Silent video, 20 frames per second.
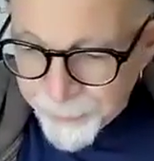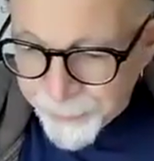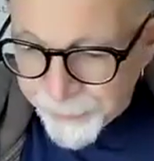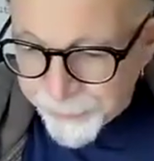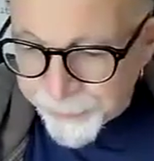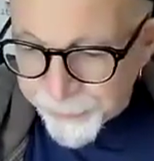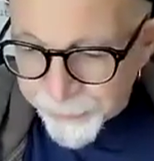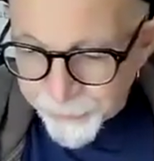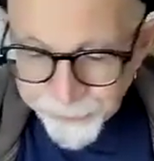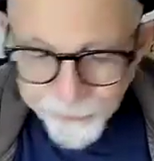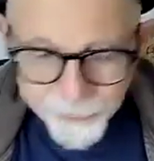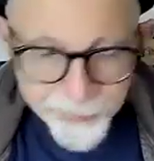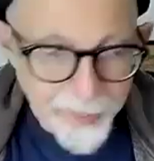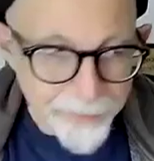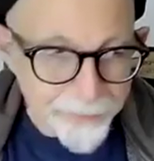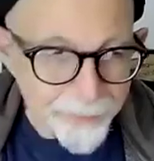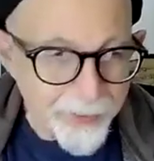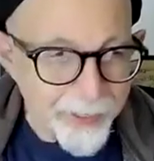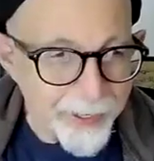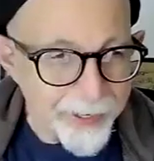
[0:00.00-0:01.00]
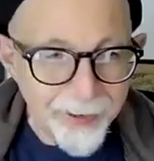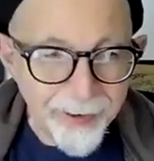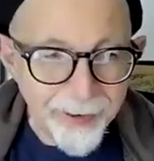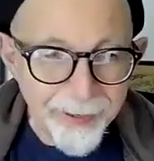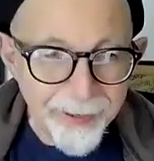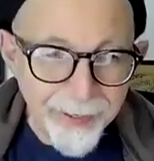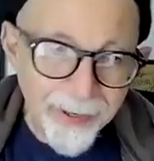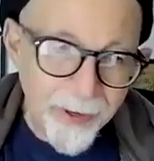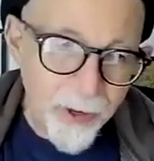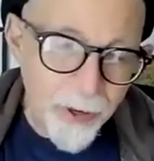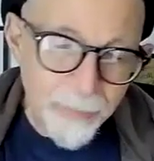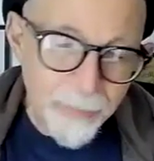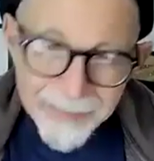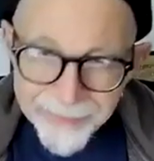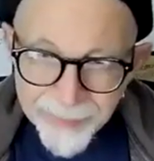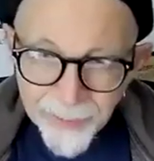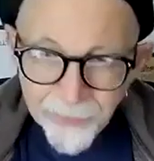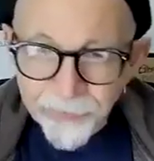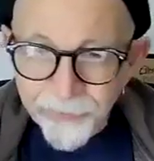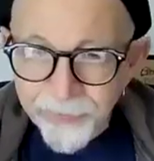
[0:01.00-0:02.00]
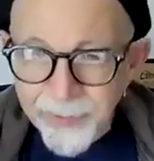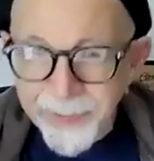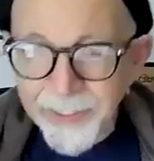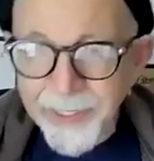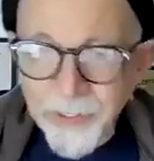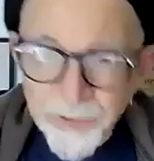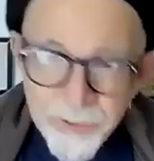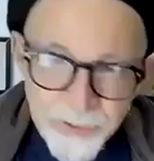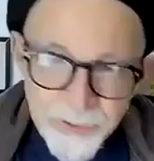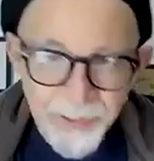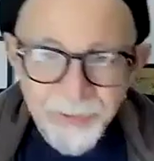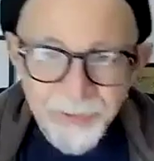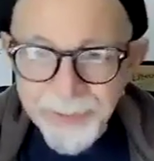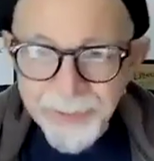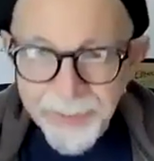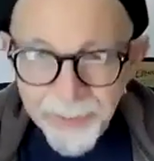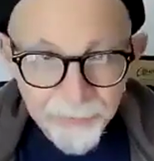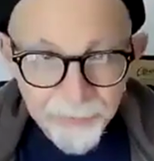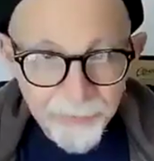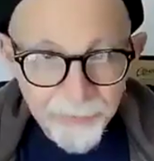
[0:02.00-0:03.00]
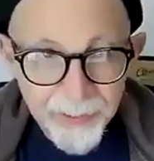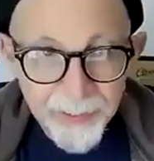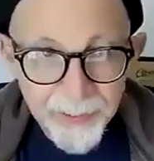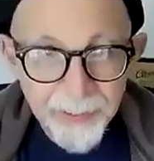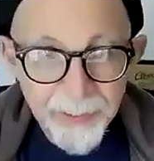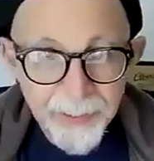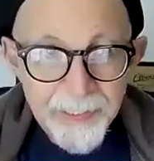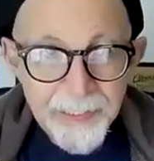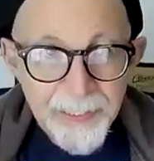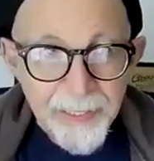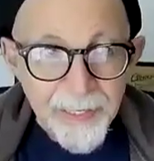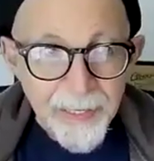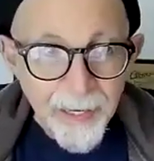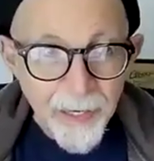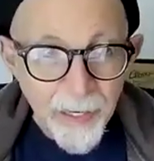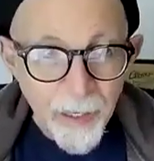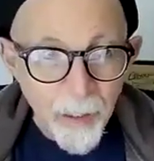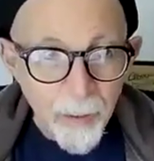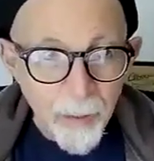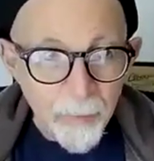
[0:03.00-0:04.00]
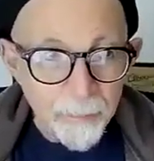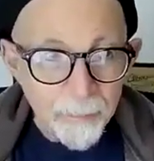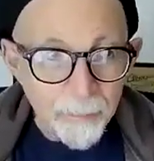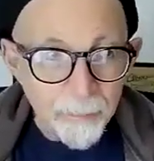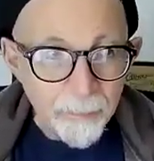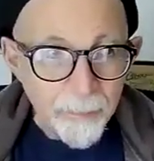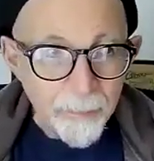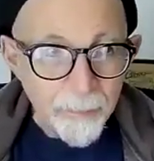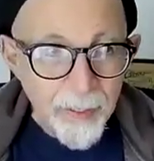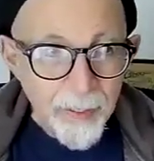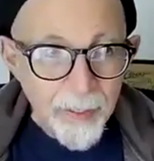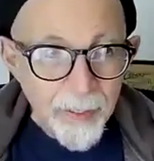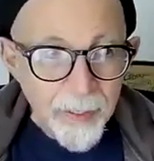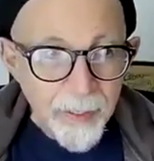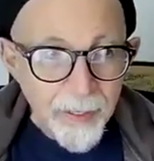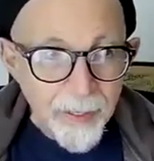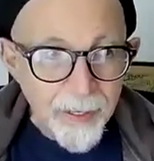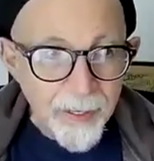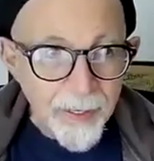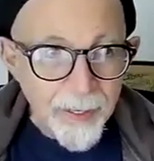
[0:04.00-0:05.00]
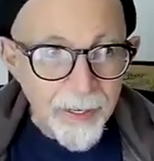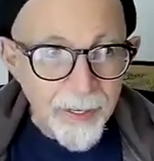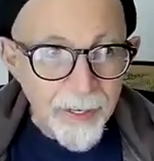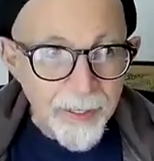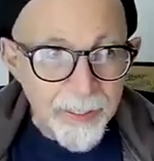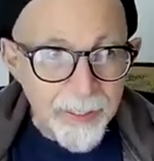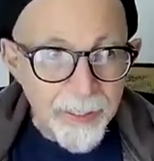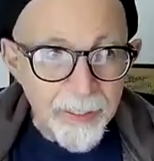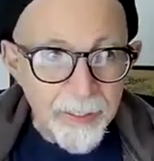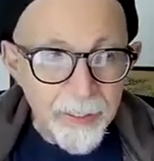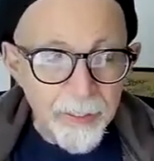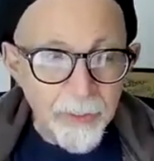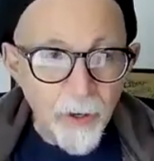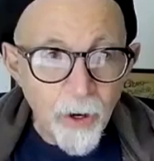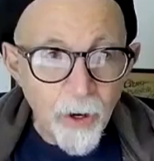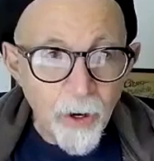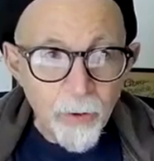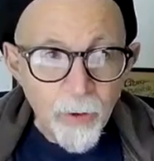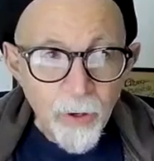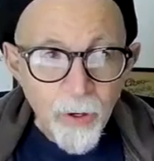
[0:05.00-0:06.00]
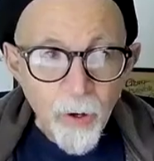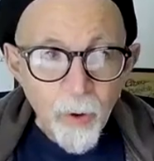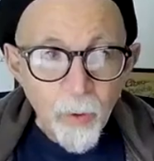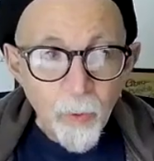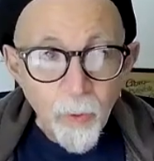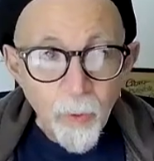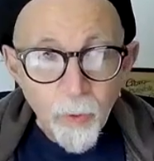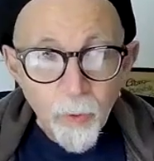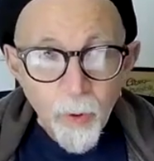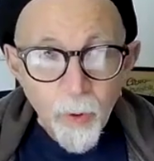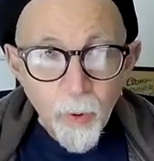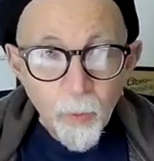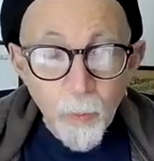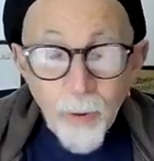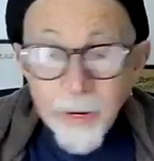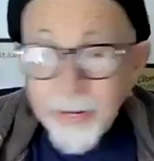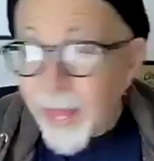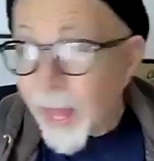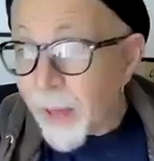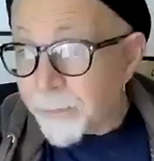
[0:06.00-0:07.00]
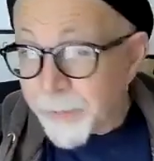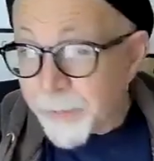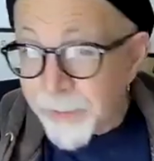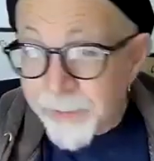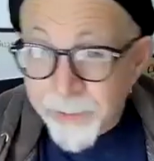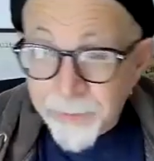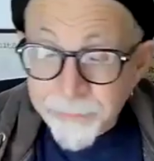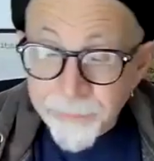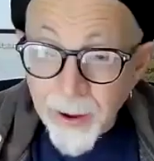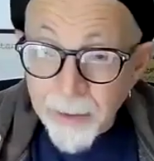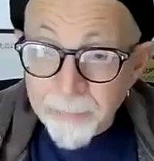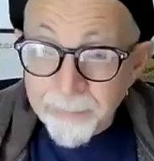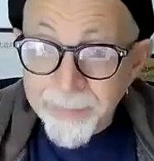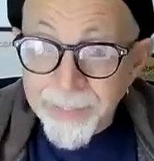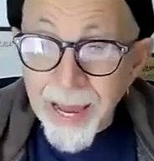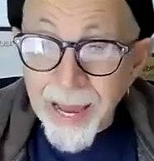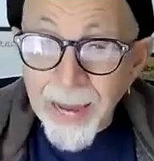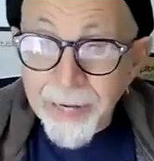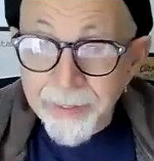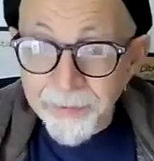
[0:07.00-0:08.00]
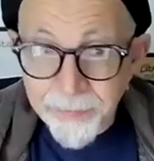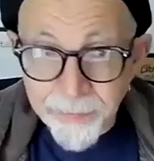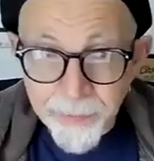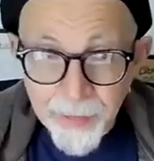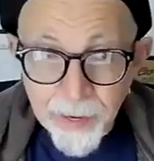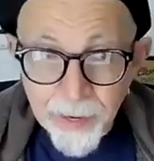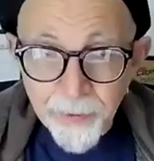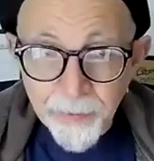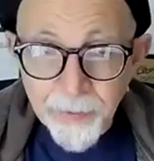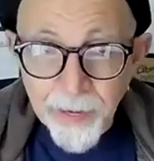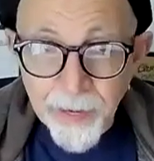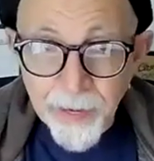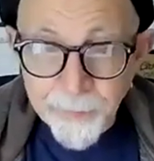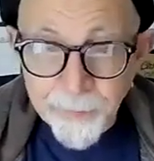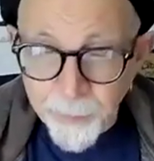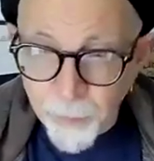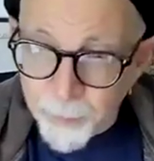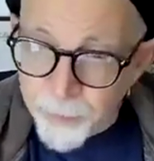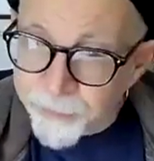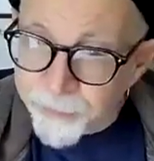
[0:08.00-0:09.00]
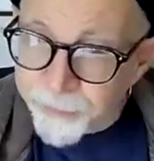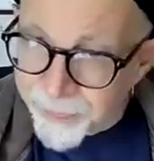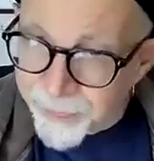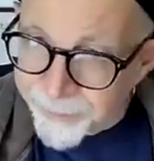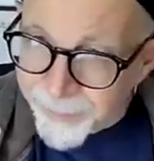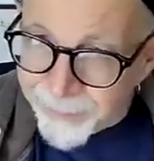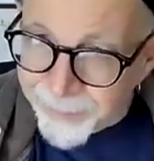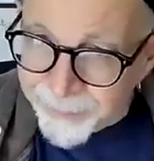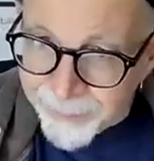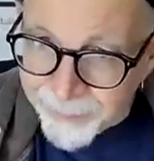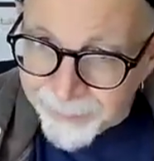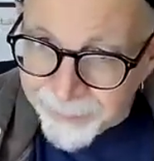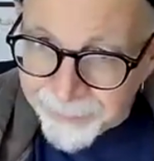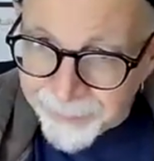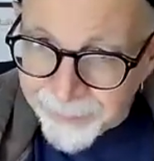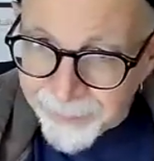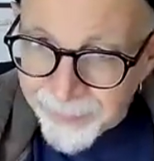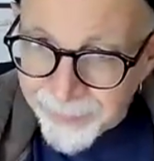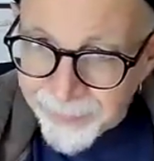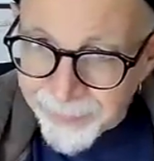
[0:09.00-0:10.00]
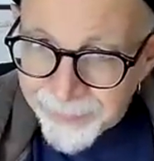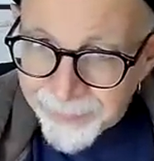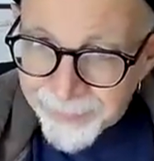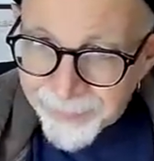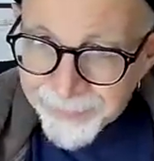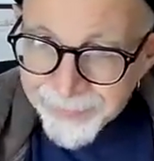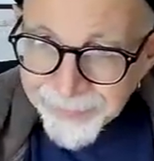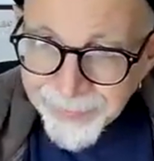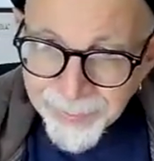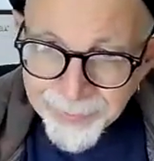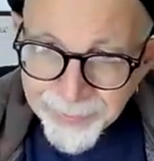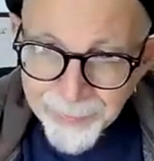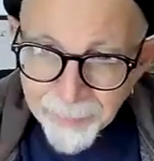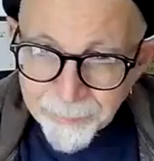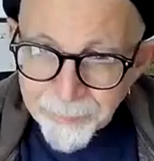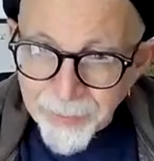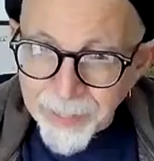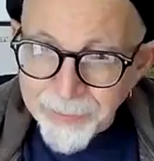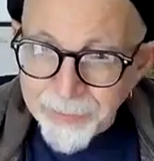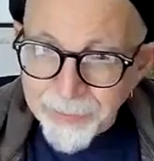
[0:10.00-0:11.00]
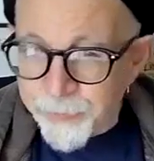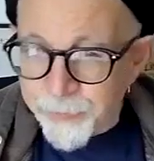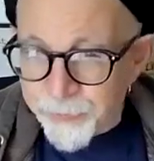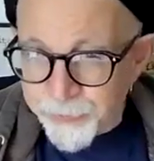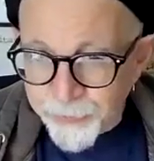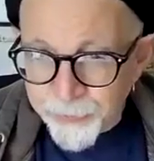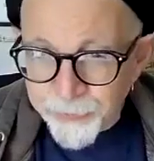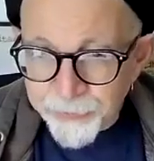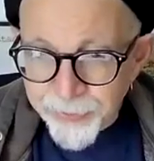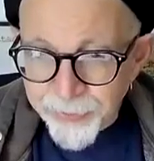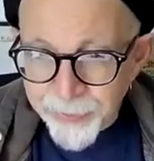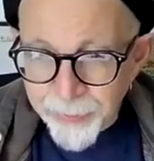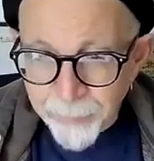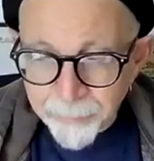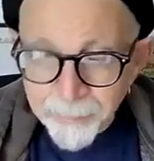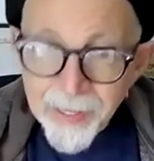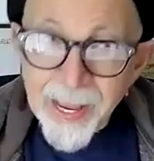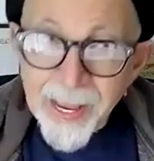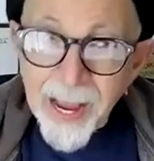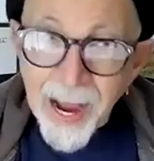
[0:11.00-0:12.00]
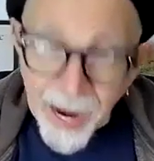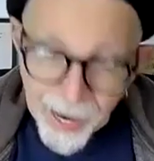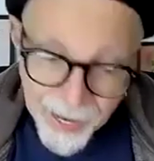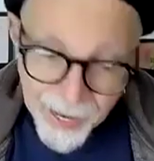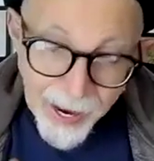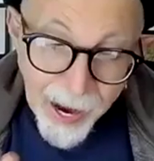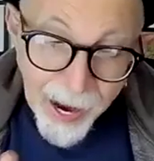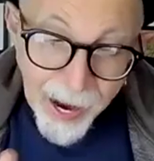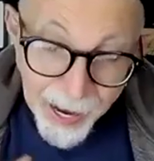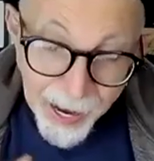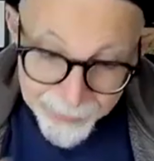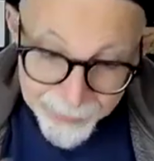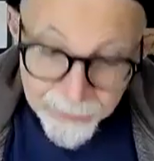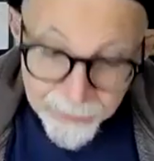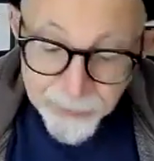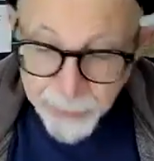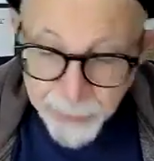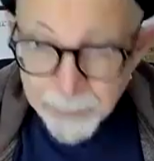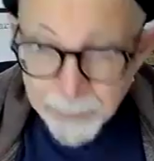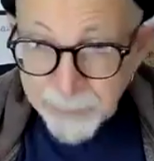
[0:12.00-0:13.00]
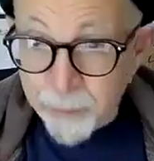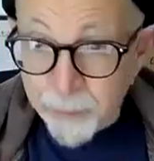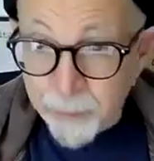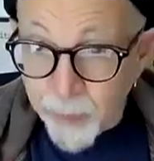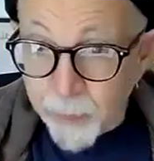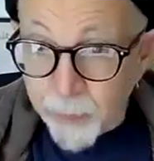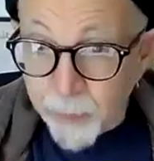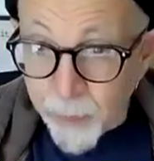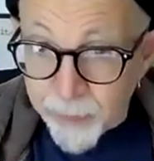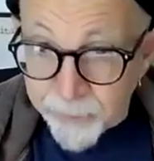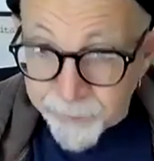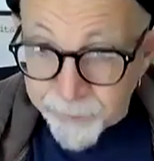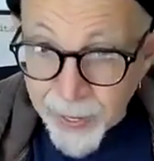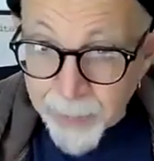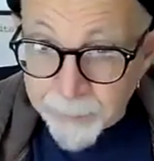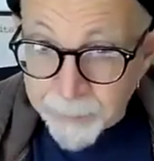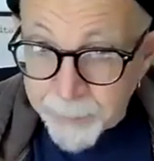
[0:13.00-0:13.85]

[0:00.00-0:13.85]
crystal sniffer here, but destiny or synchronicity. Um, you know, what happens if I'm not there at the whiskey that night and I'm not introduced to him? I honestly believe what would have